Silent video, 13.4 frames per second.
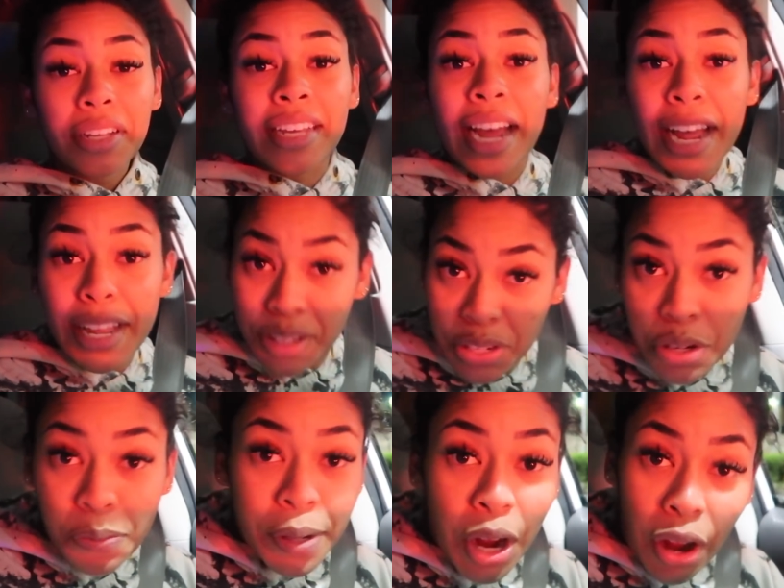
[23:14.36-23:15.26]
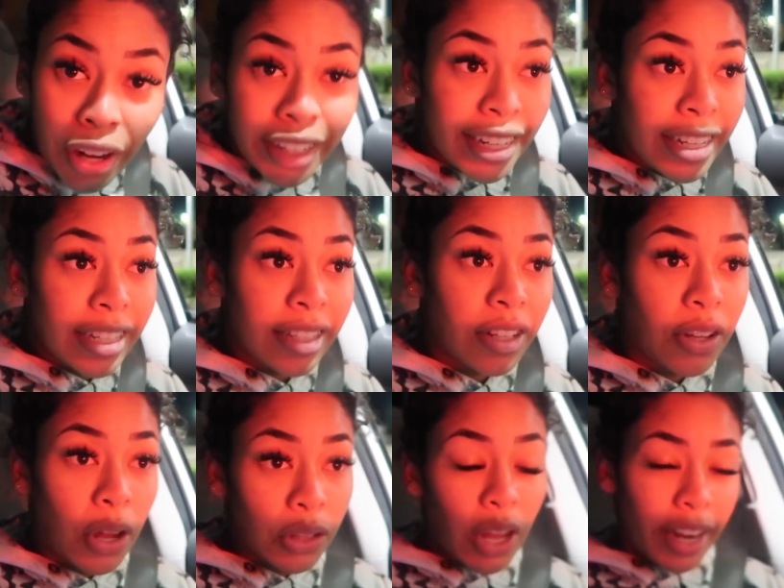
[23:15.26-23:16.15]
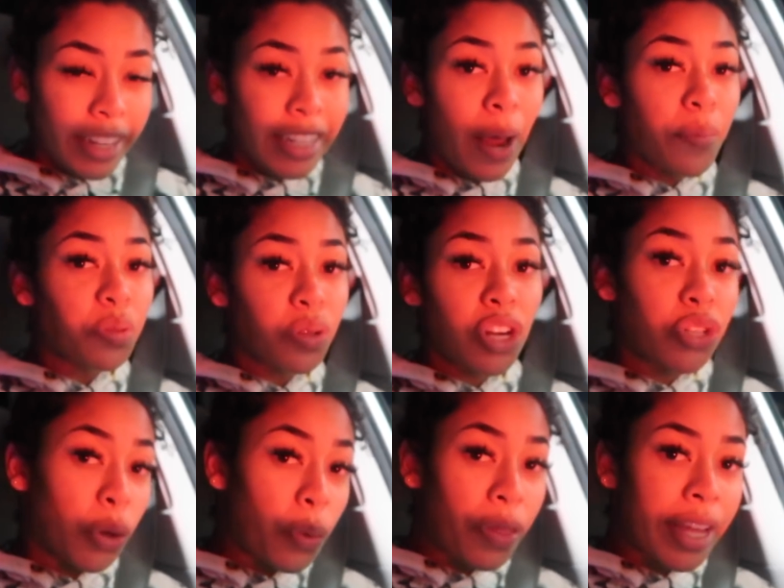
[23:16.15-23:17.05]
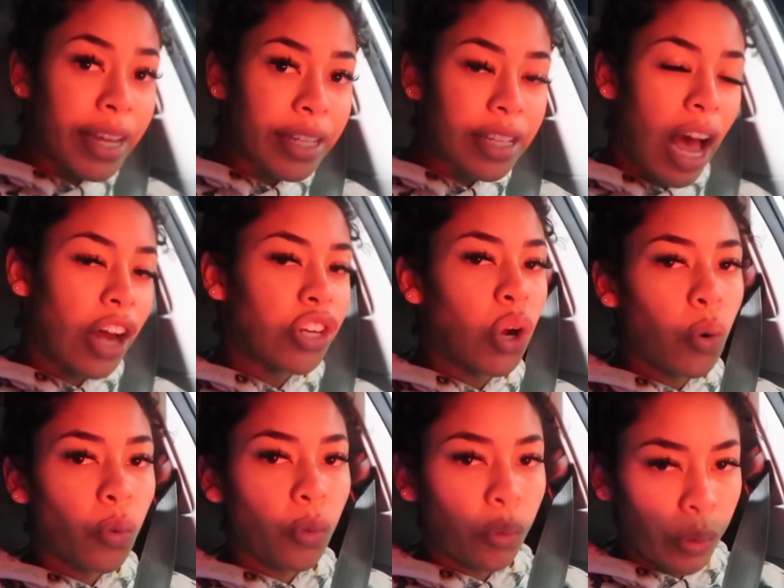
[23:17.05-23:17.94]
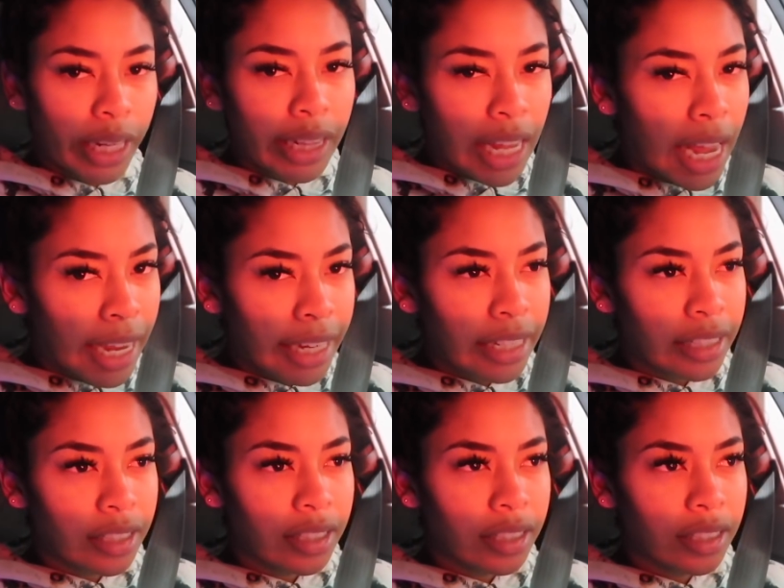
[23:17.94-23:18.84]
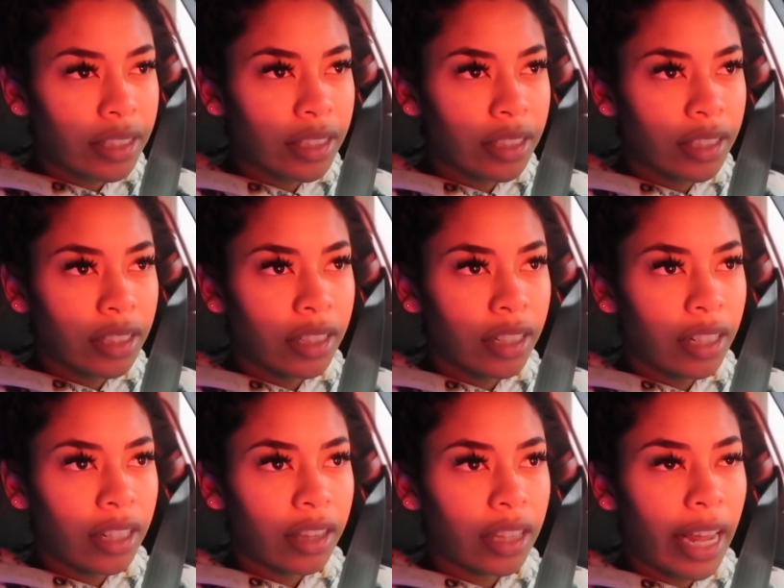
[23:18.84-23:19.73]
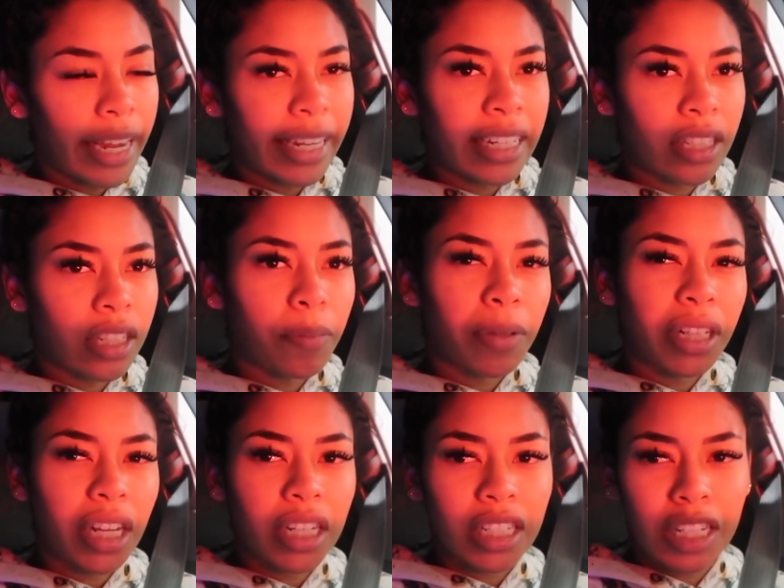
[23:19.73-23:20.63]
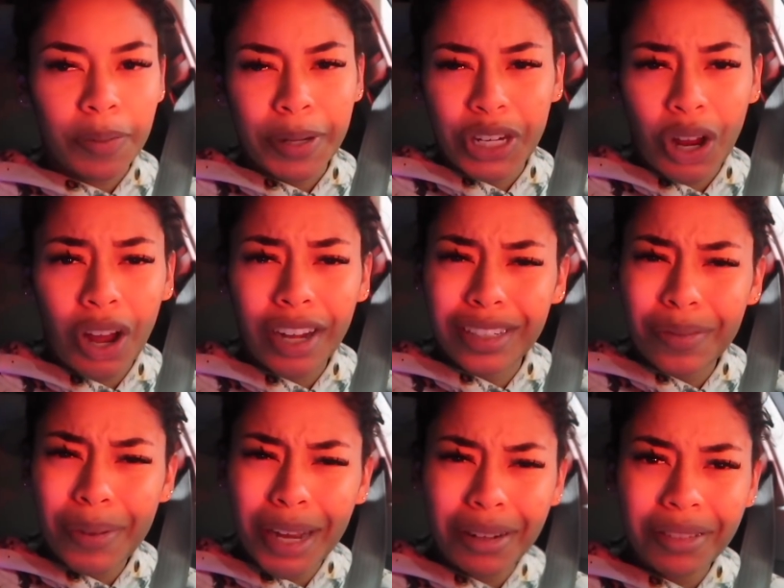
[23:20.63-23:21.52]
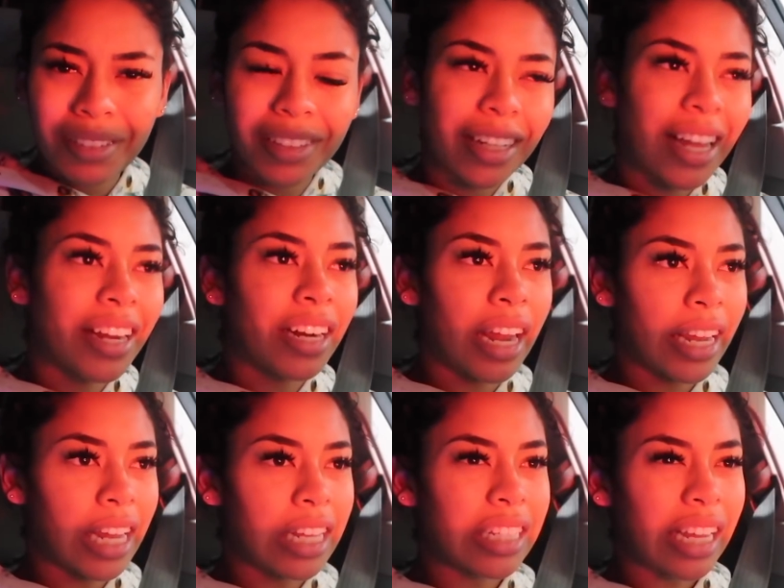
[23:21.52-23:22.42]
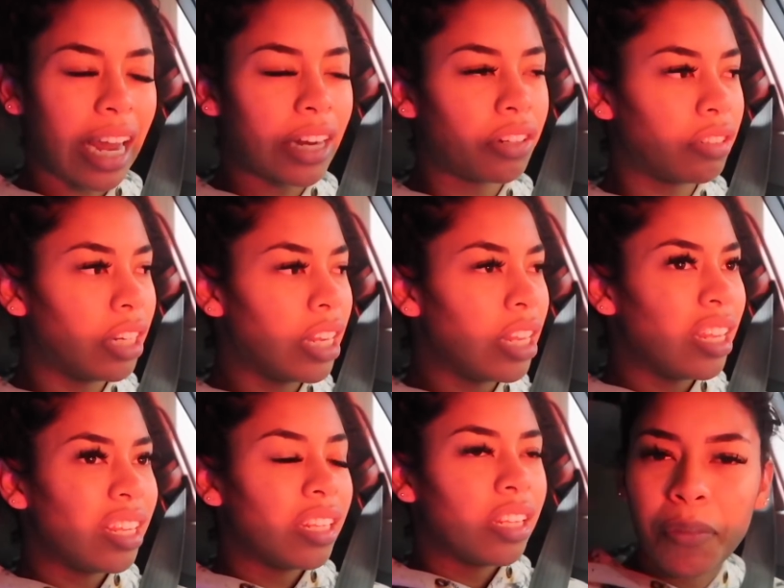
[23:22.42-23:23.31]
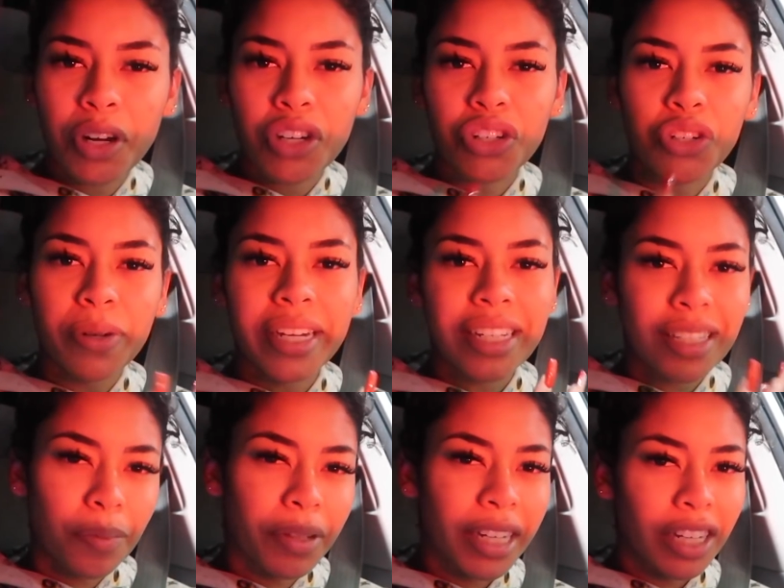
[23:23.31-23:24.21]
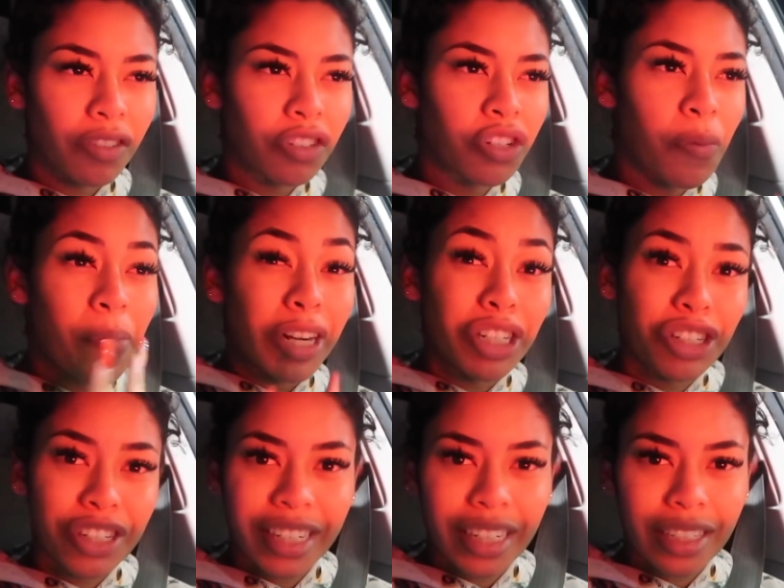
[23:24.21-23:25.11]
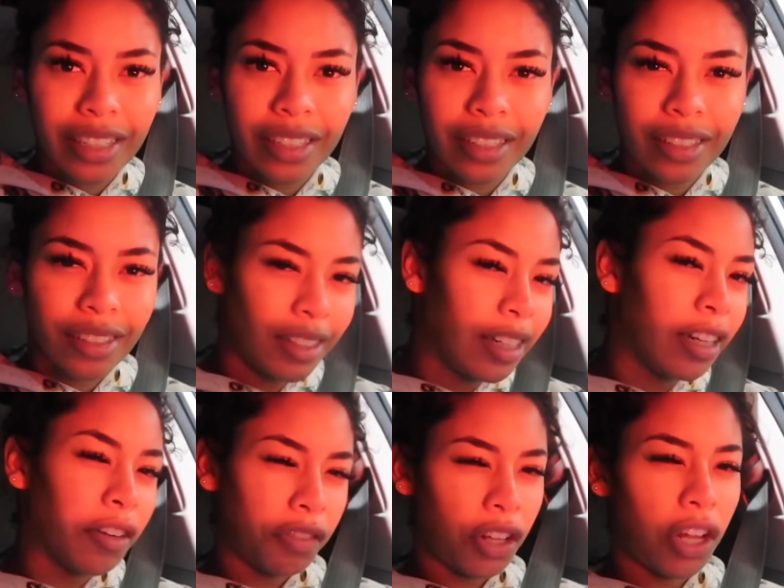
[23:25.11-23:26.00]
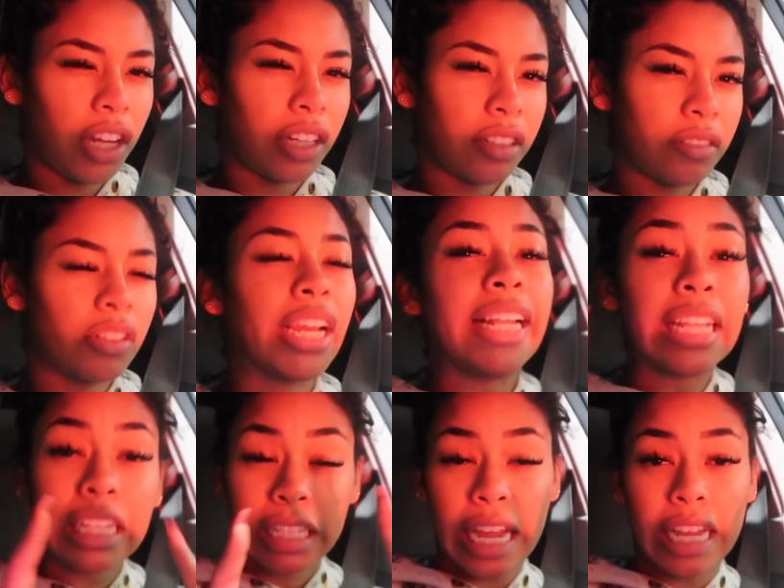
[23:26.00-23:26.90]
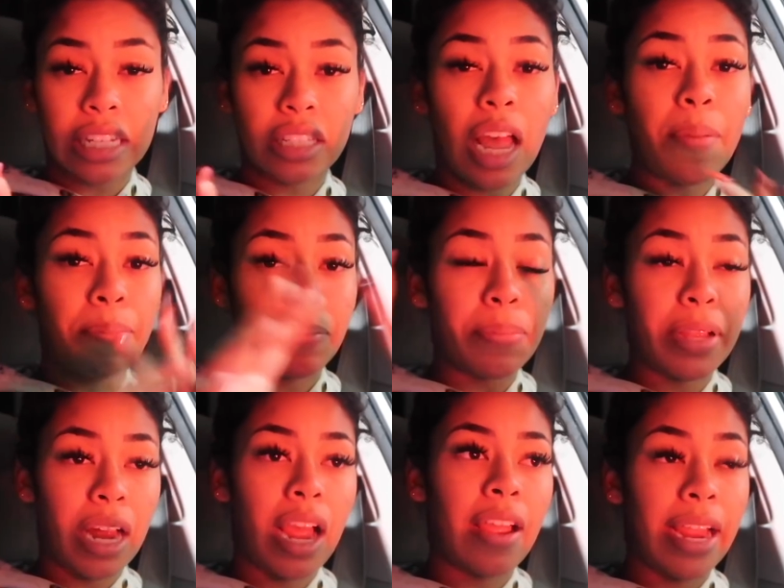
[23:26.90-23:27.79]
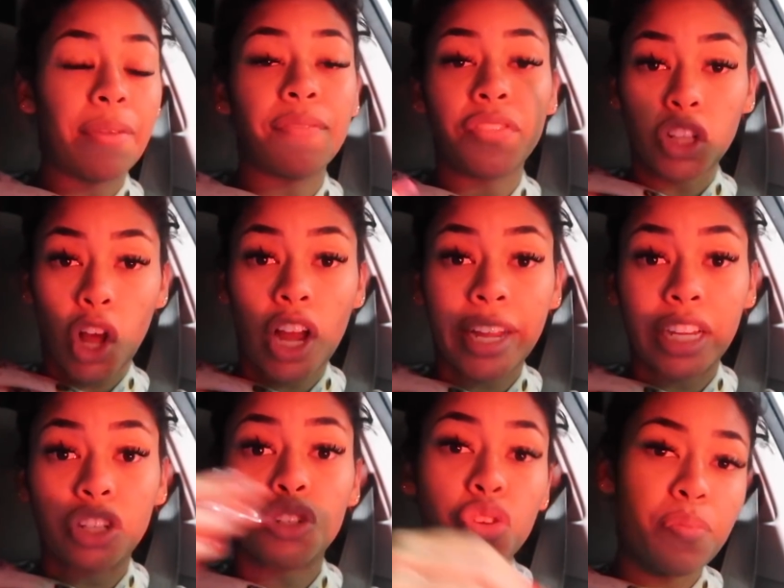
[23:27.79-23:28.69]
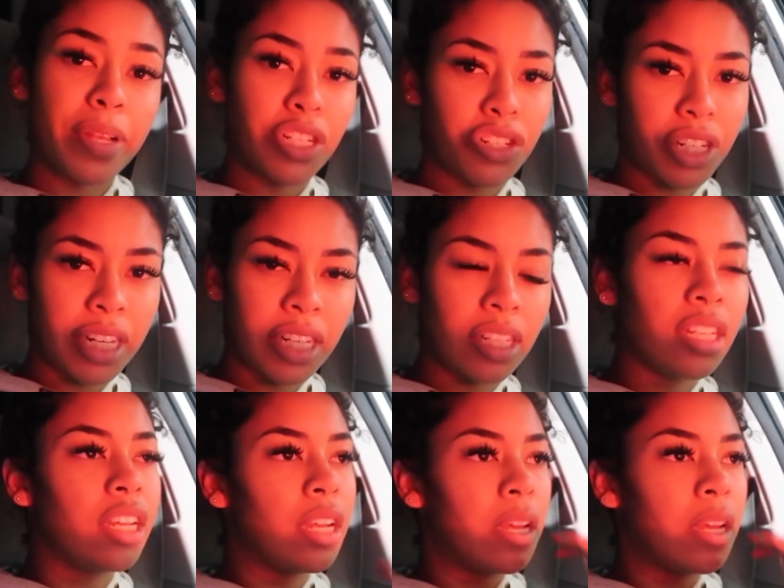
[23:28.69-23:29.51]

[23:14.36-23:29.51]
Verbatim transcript: guys to be honest a lot of times when I do things I don't realize like it's something that needs to be talked about I, I guess like I don't I'm not doing something to mention it in a vlog. Well, in this case, I'm I am vlogging to mention it,